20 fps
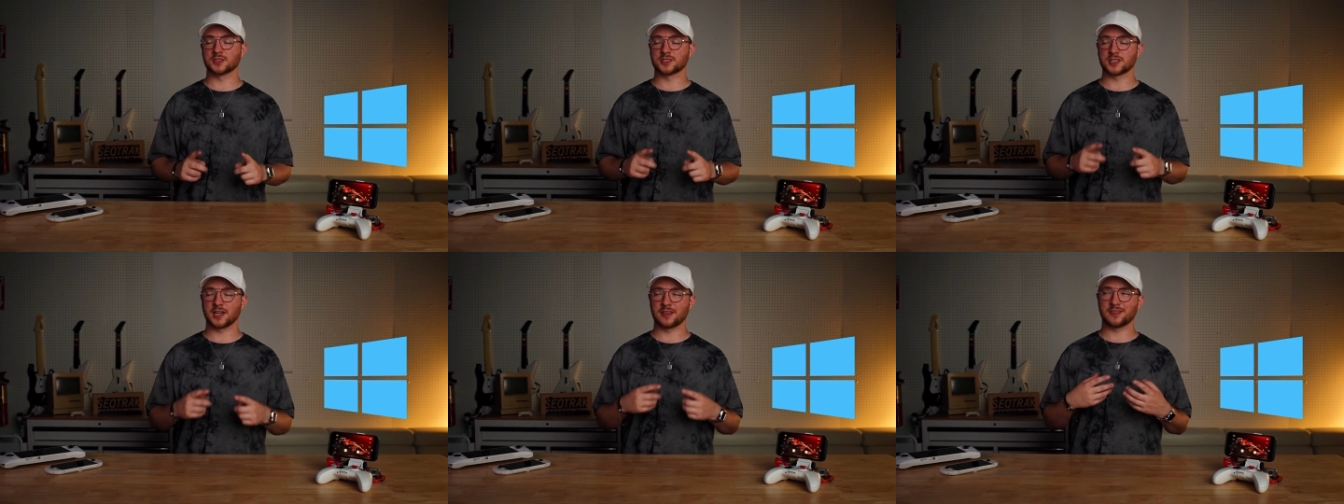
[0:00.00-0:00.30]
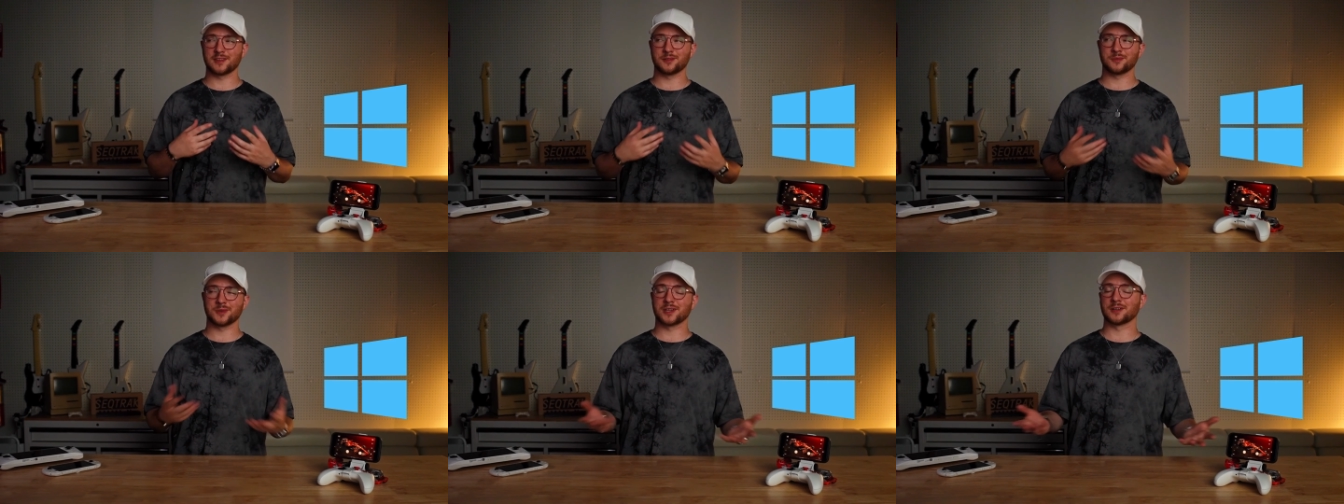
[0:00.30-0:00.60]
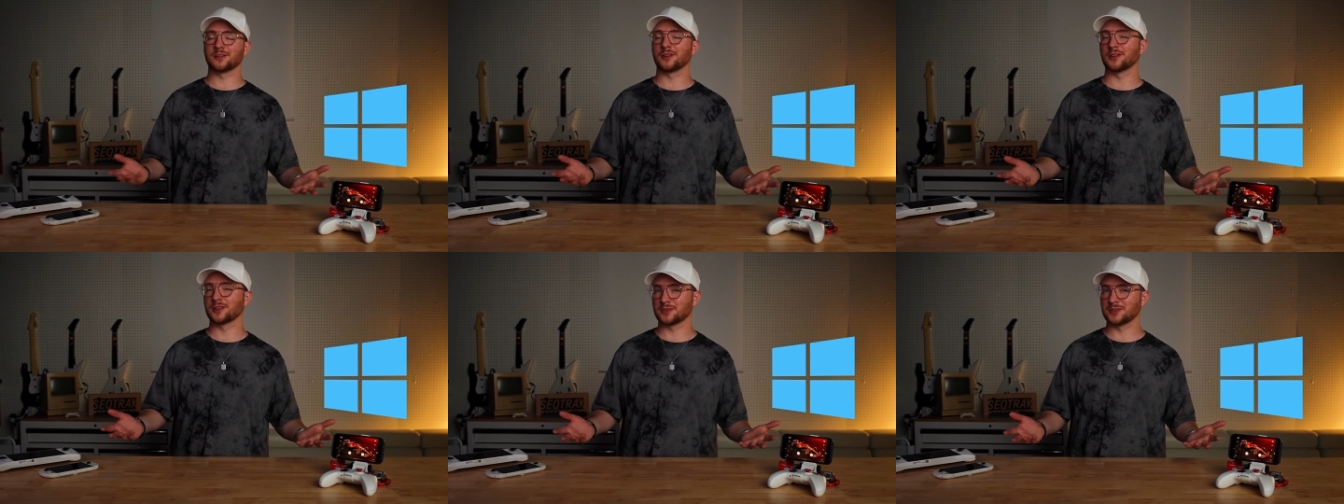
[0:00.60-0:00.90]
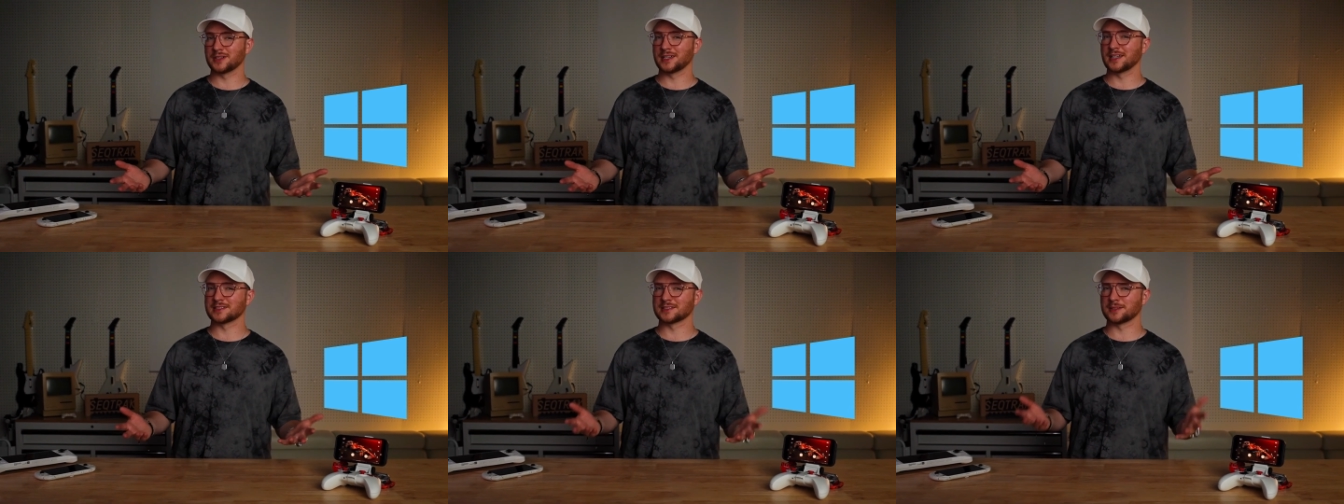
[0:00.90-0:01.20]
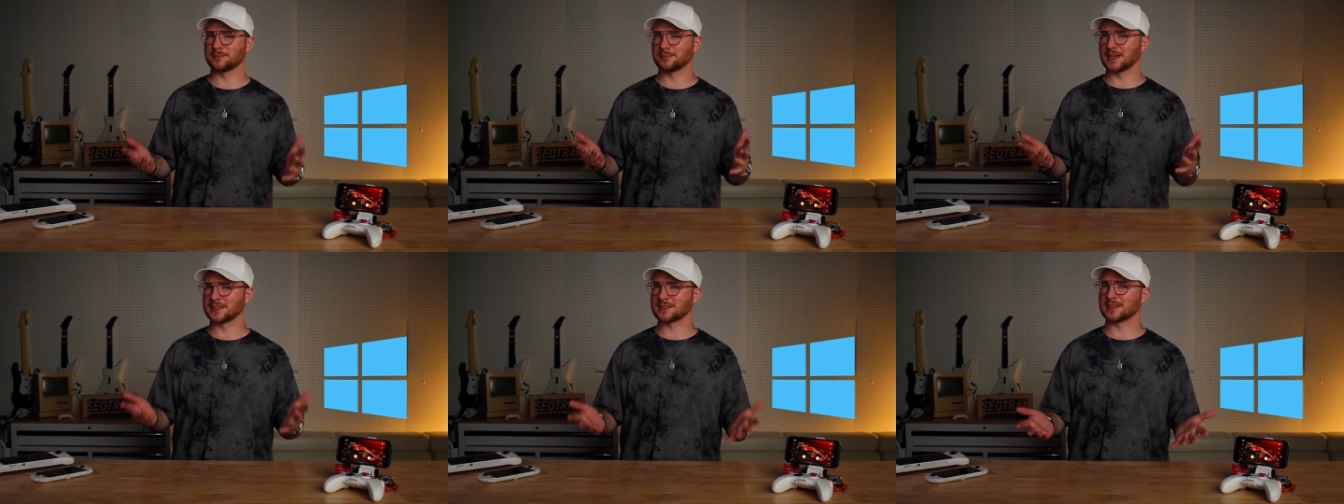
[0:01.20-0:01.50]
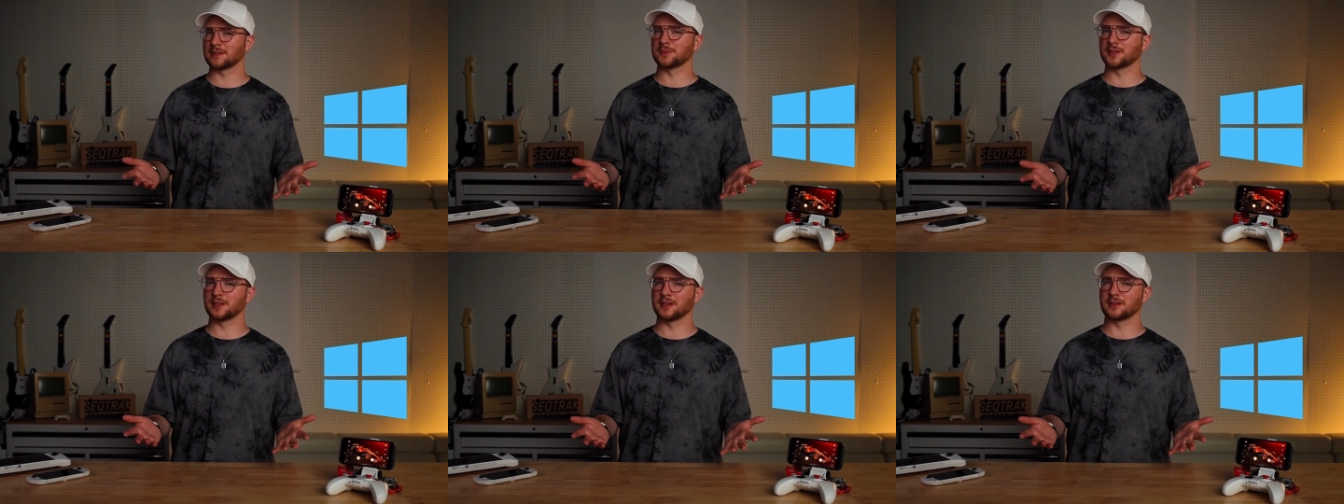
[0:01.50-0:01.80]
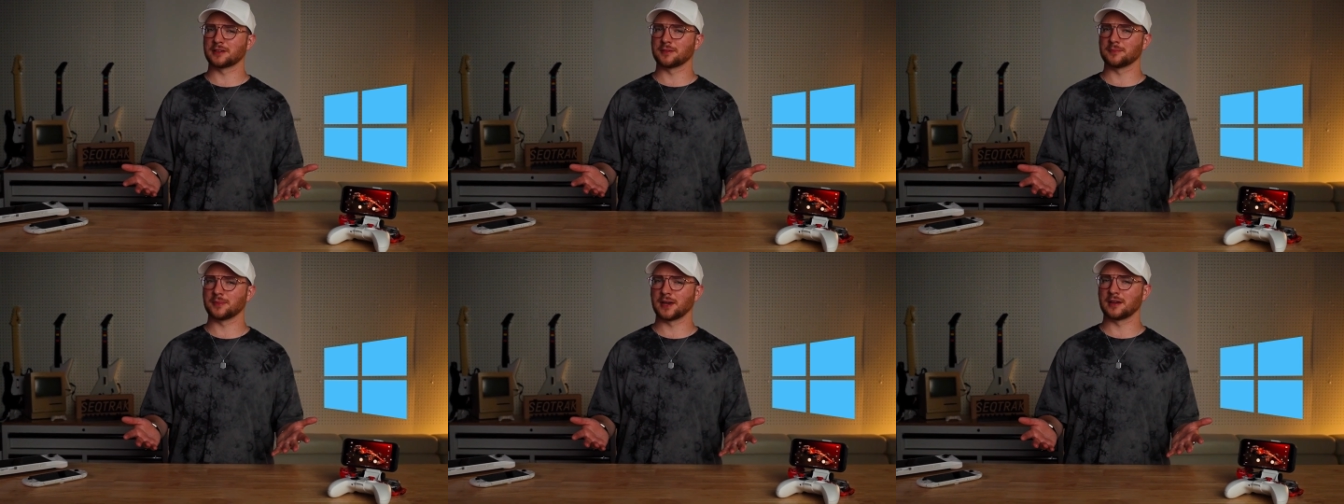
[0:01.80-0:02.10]
which I think we can all agree has the best
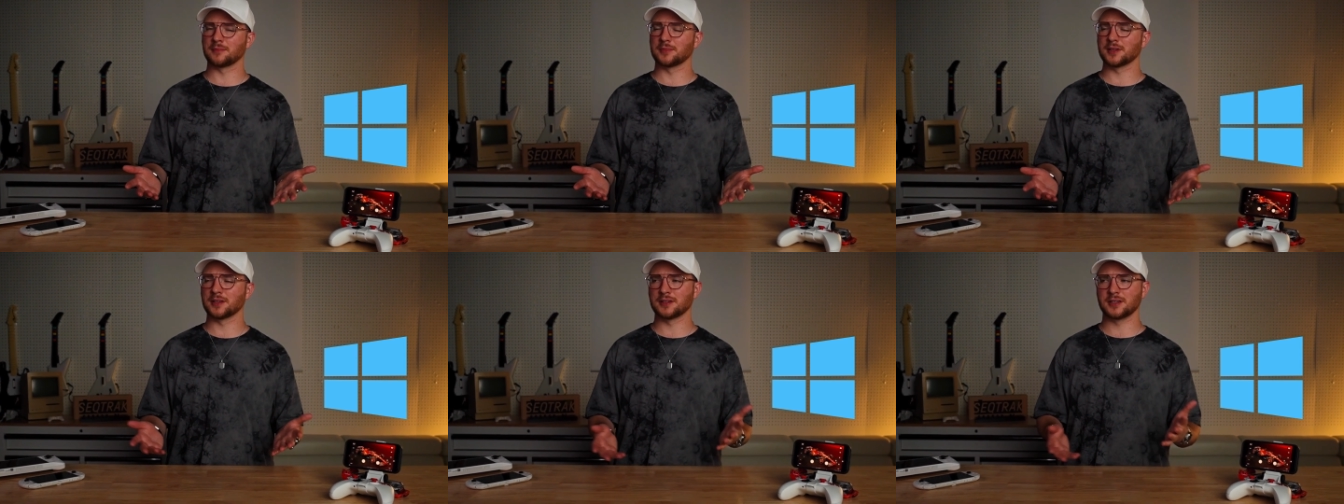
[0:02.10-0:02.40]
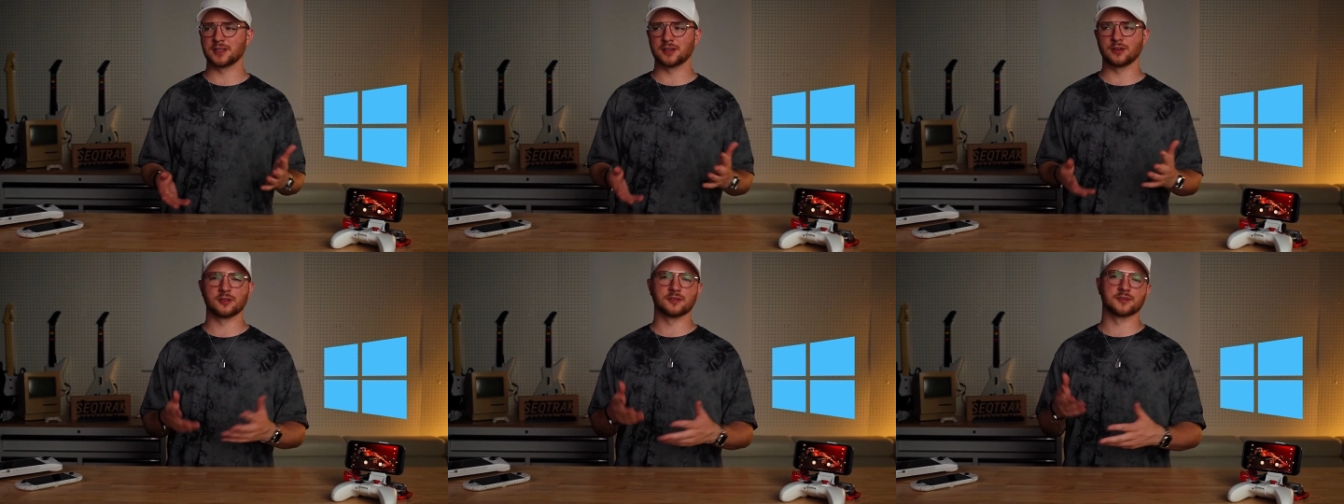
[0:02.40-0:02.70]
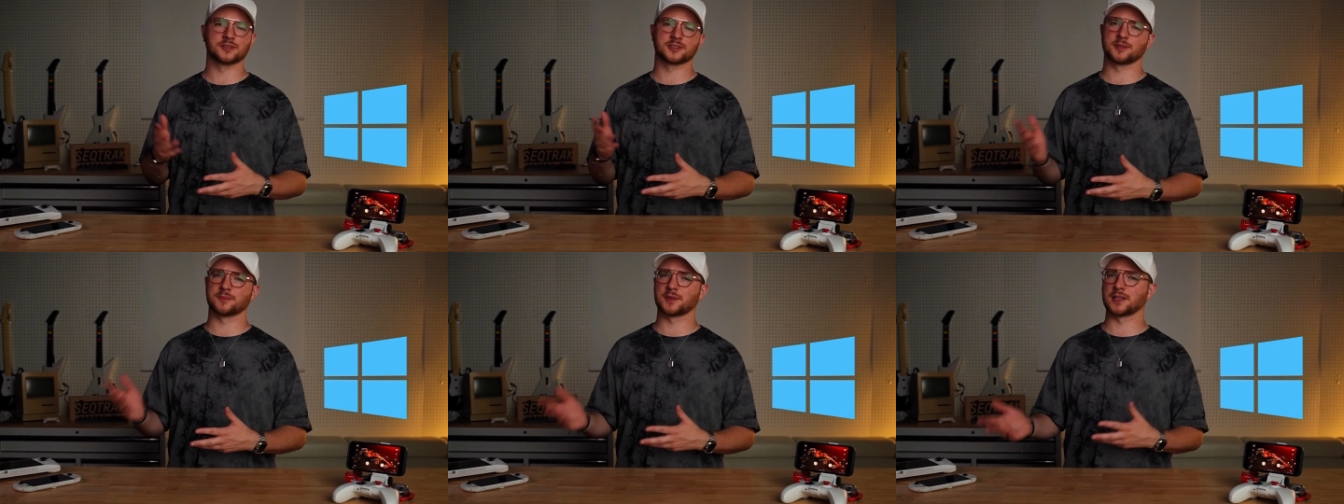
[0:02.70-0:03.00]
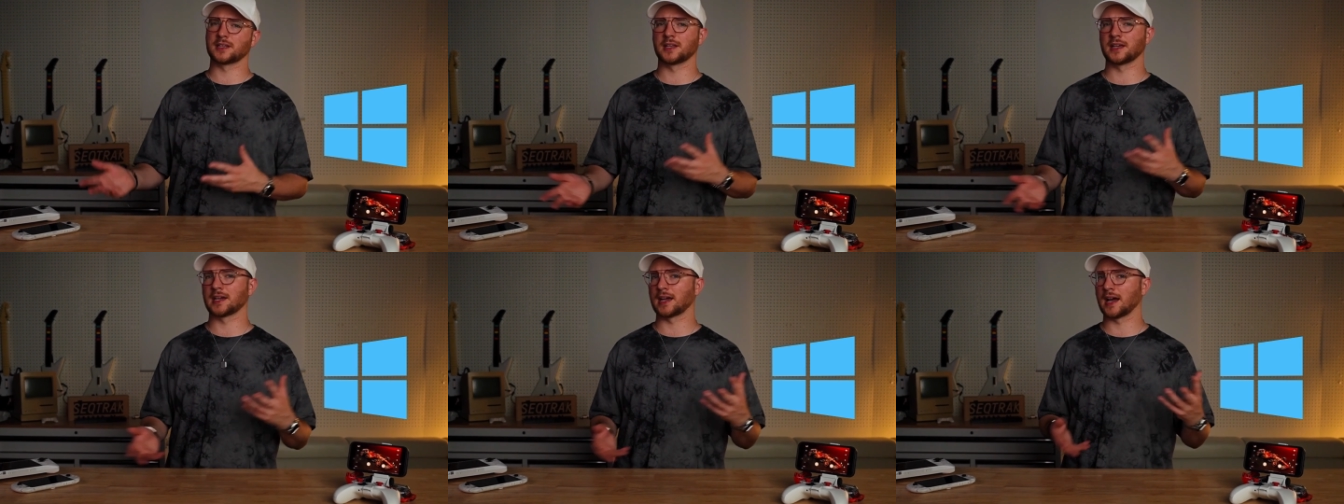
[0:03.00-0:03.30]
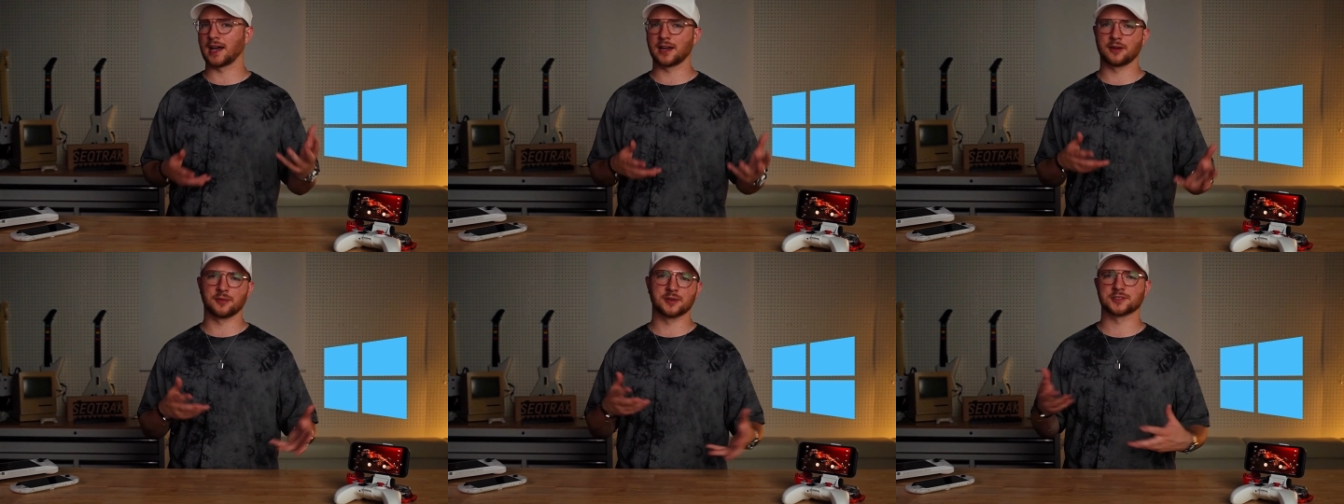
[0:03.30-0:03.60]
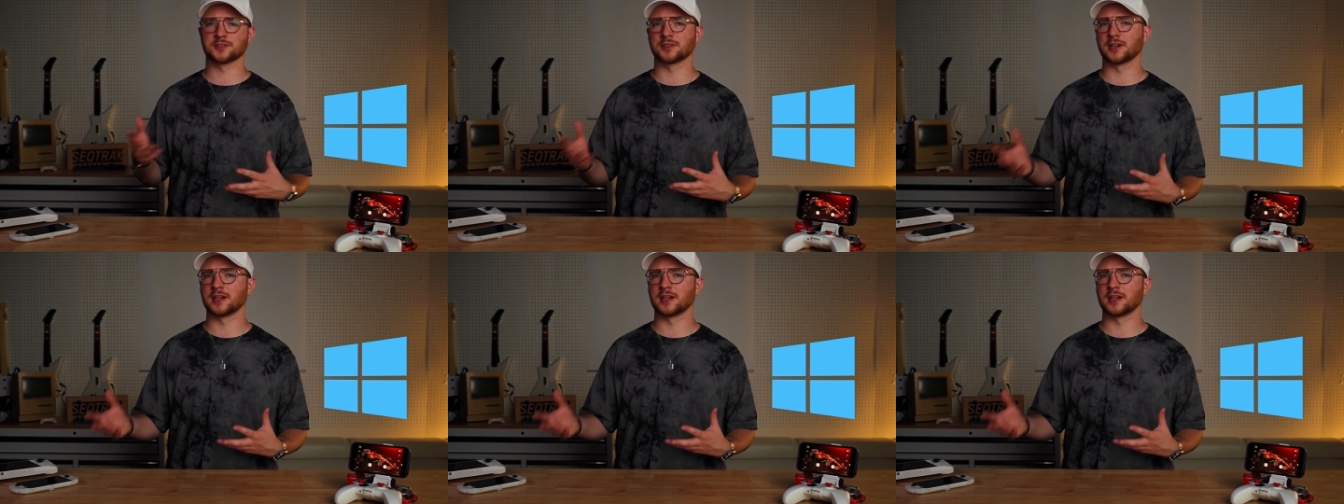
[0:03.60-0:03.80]
emulator compatibility over something like iOS or